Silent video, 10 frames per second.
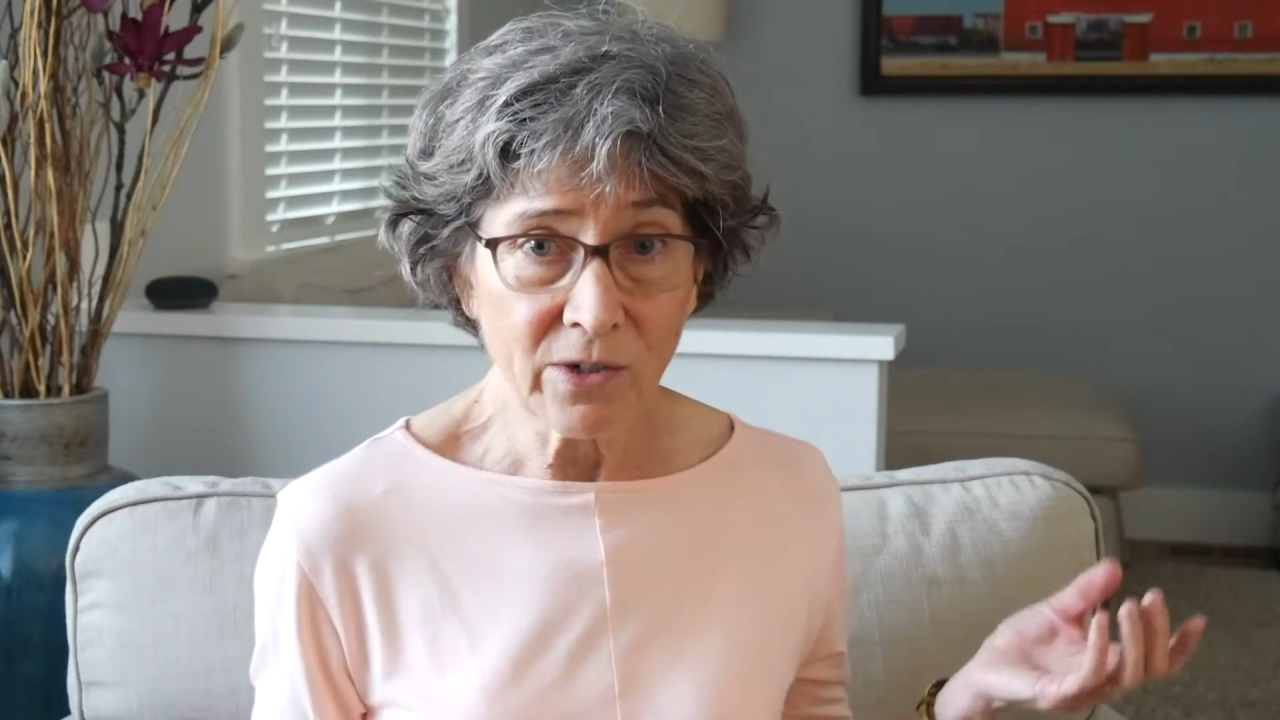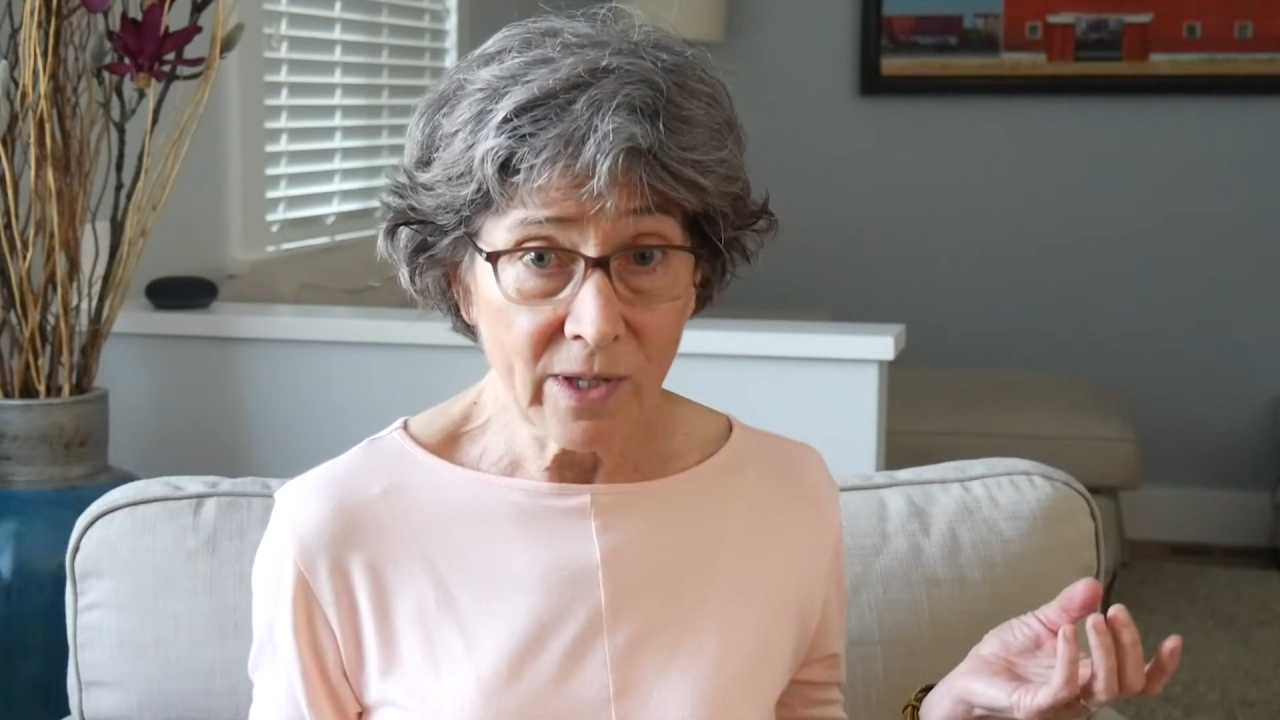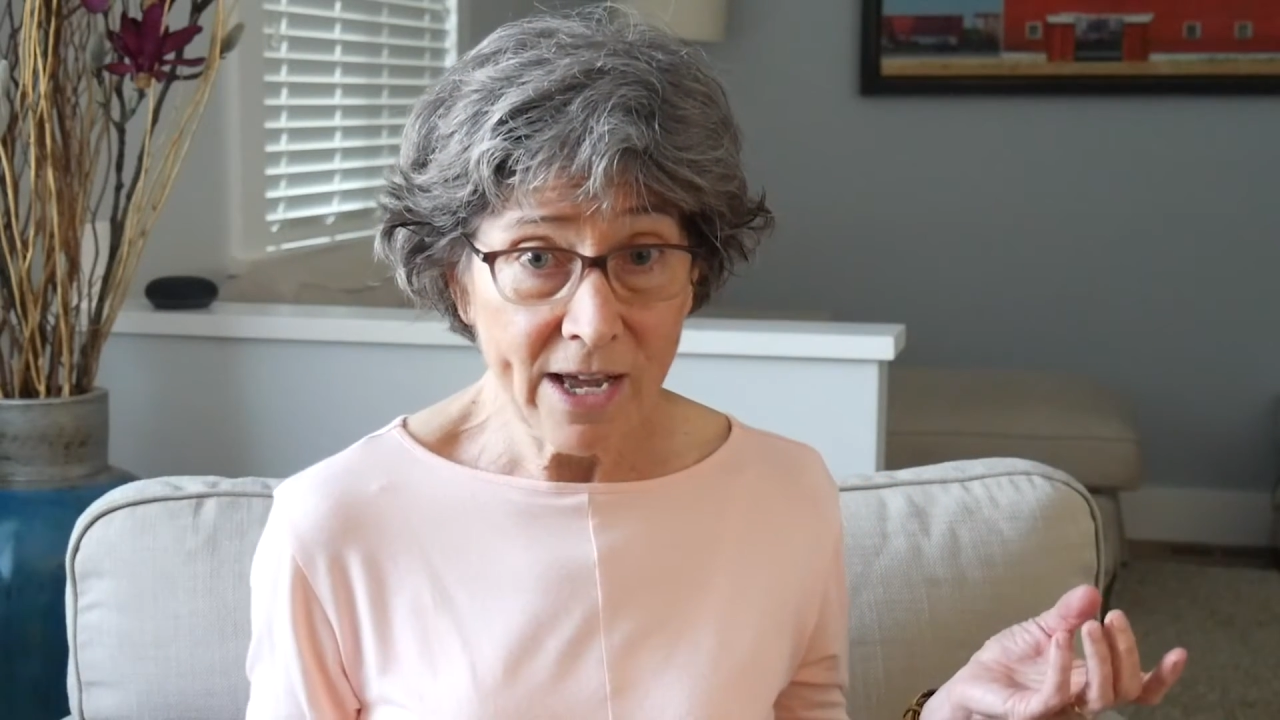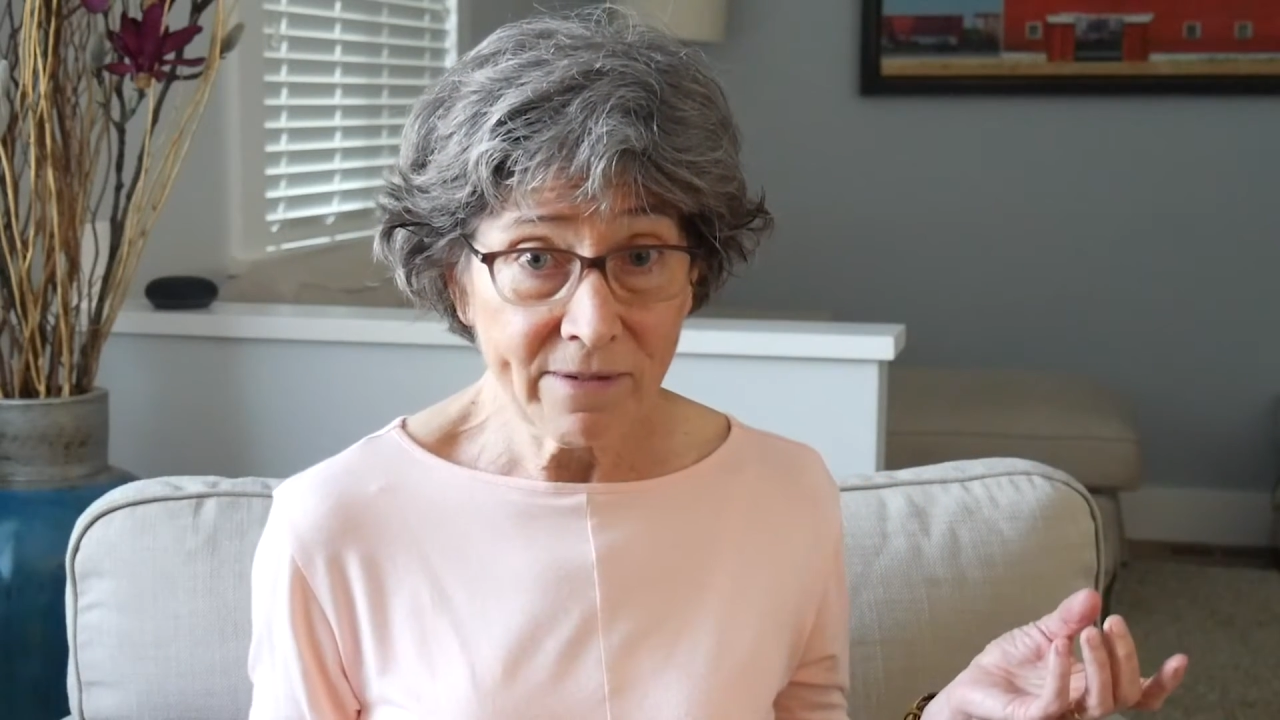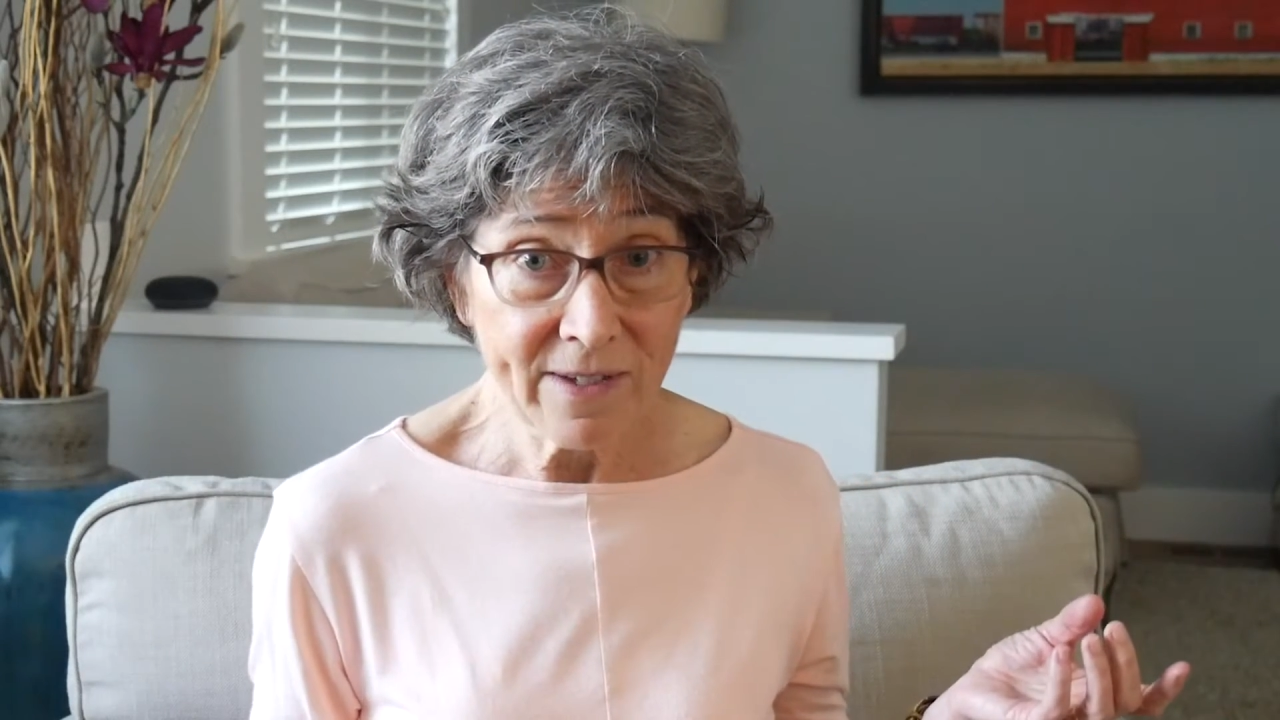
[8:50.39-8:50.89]
your
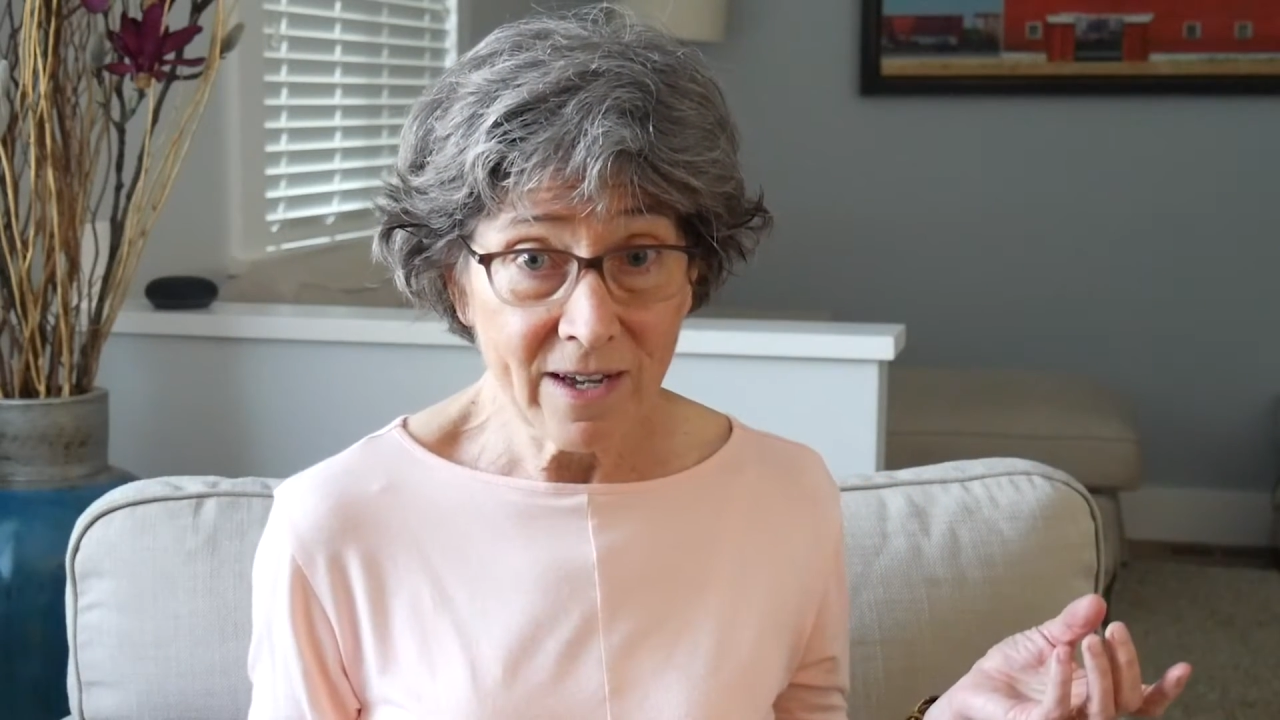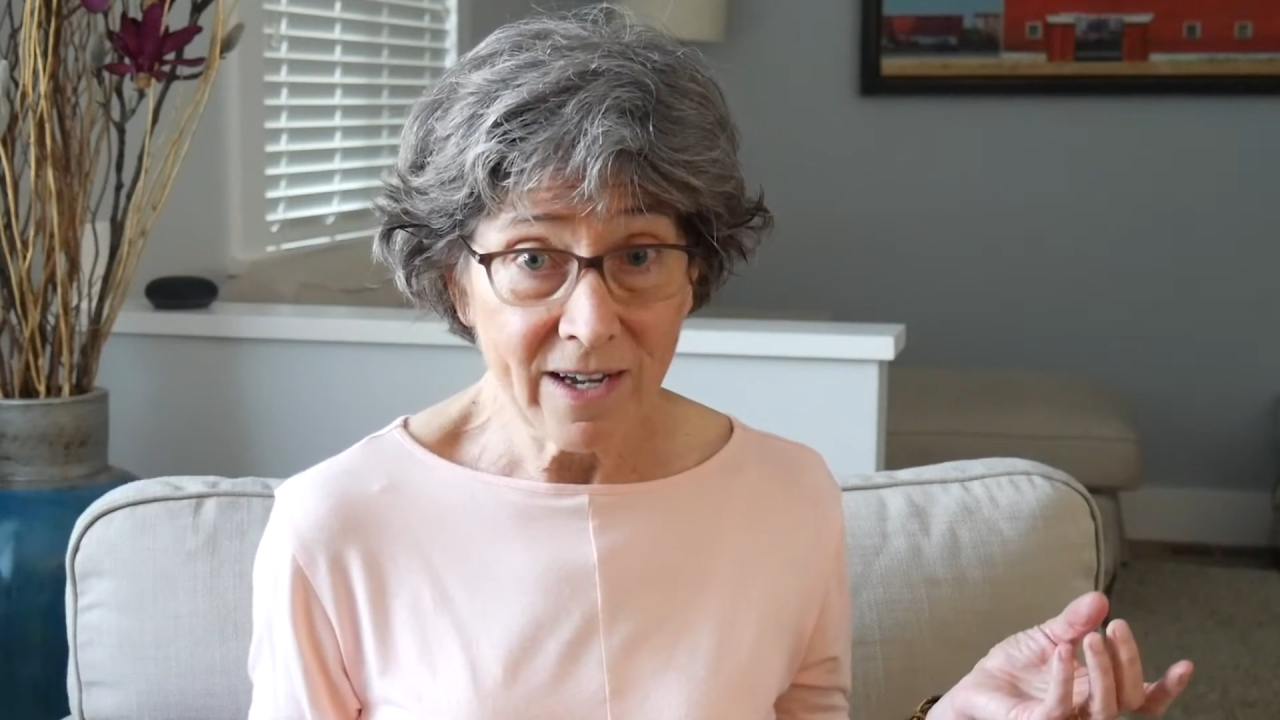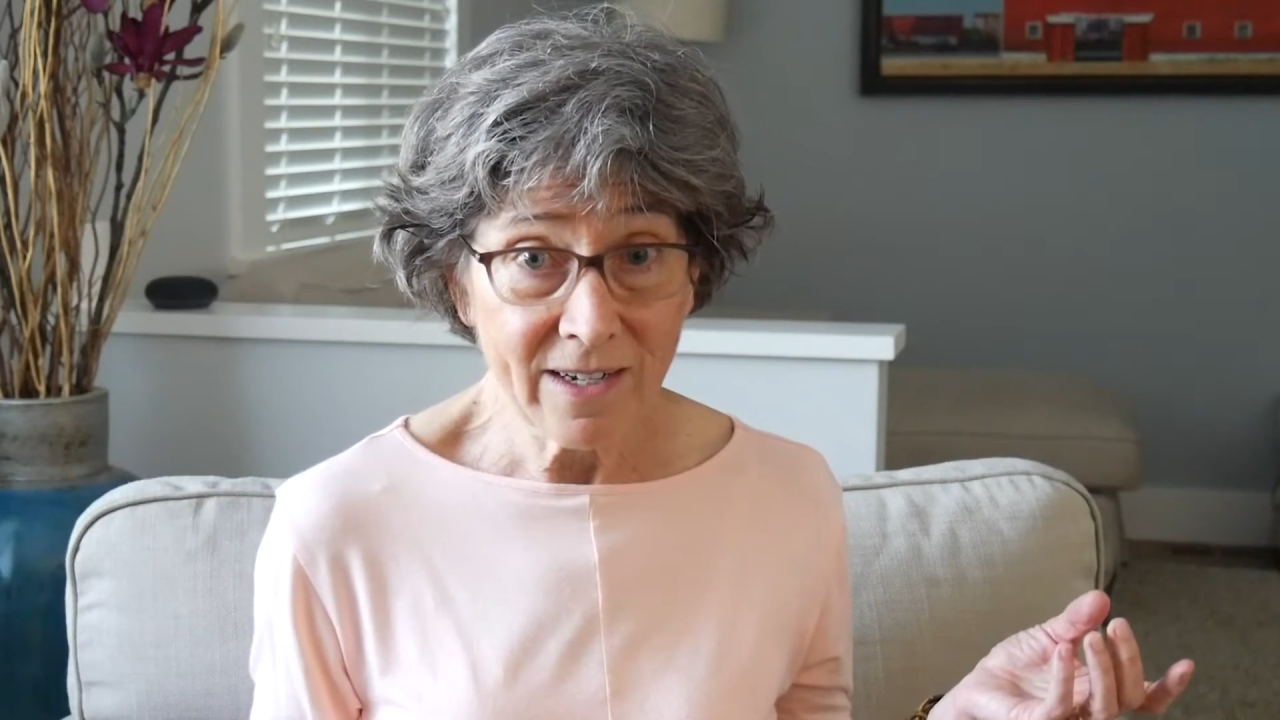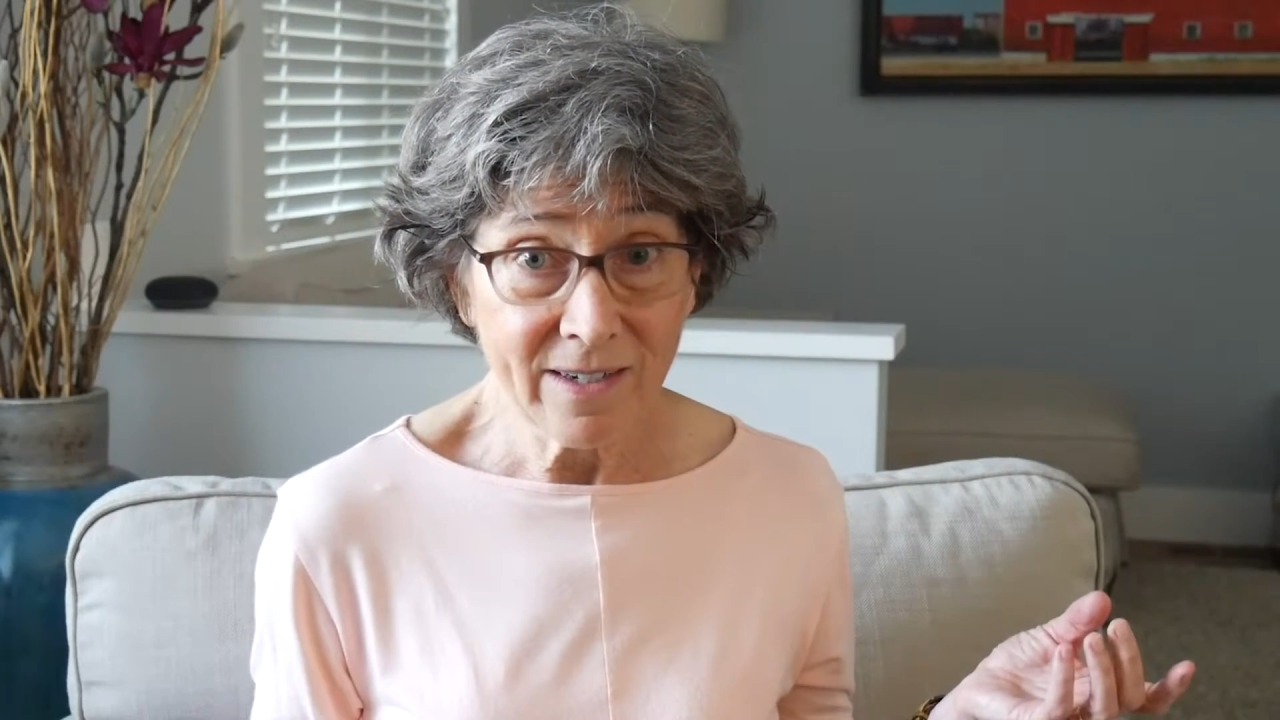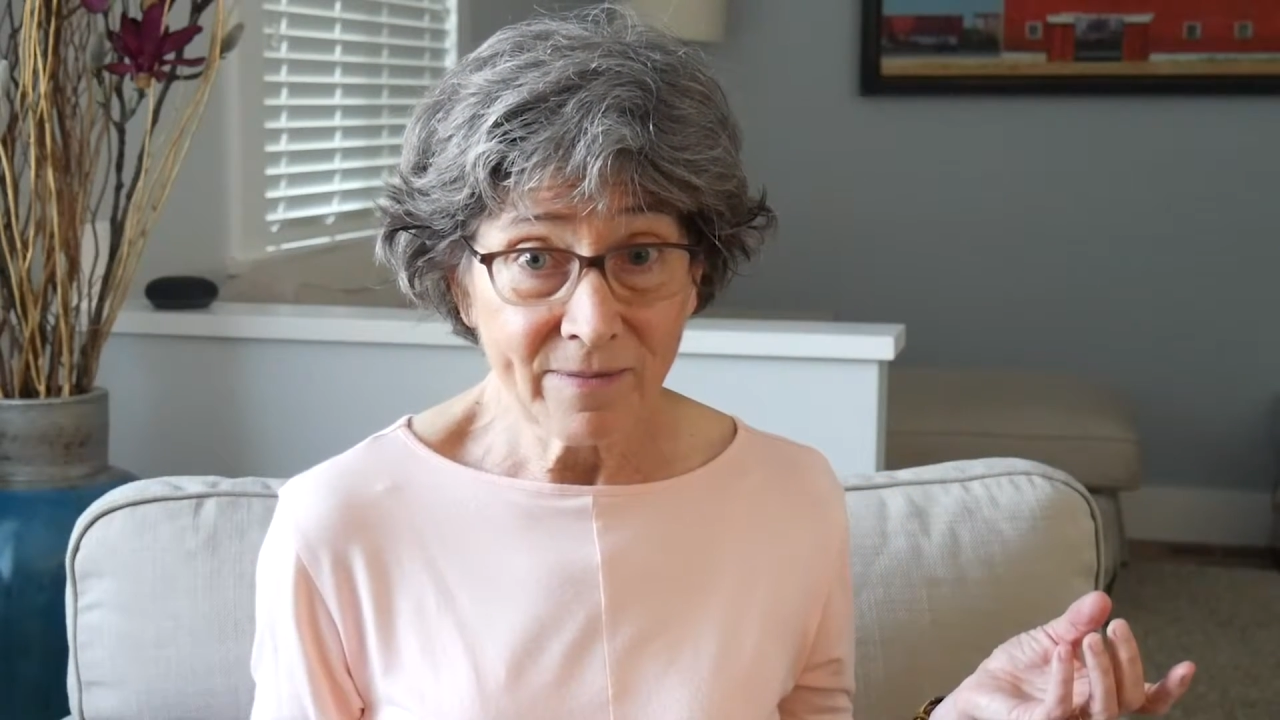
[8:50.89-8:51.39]
left
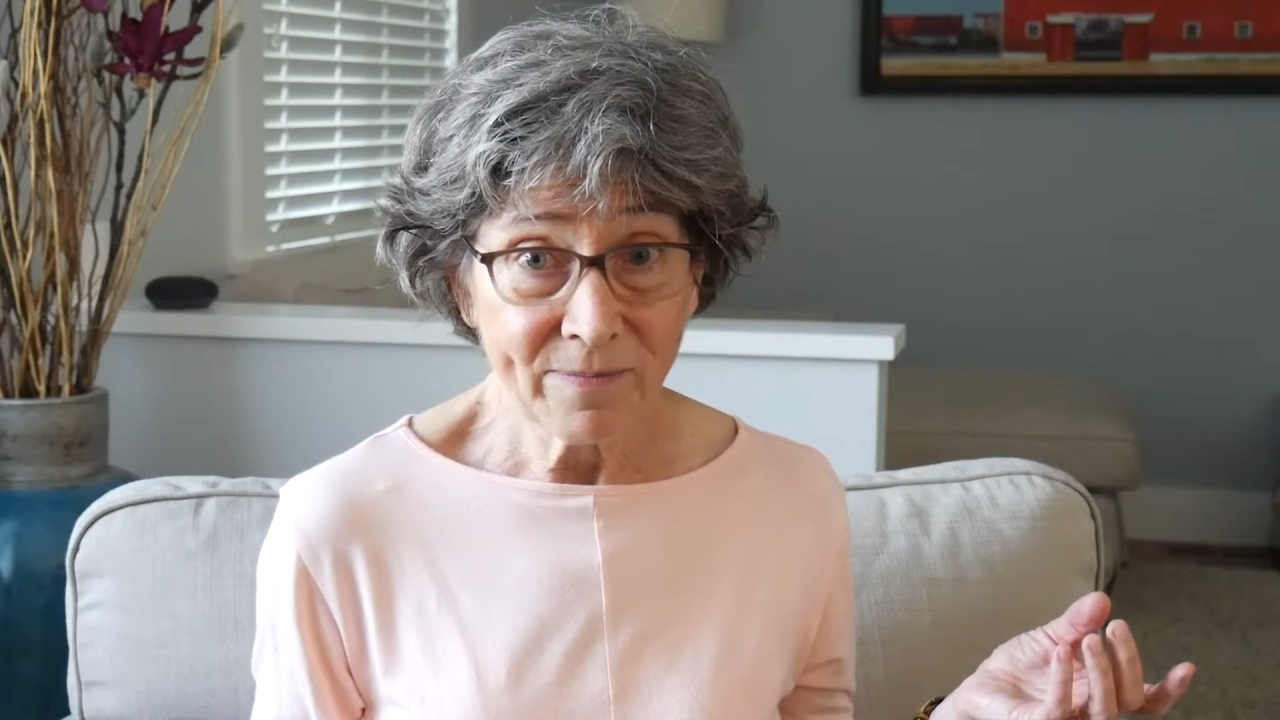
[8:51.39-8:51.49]
side,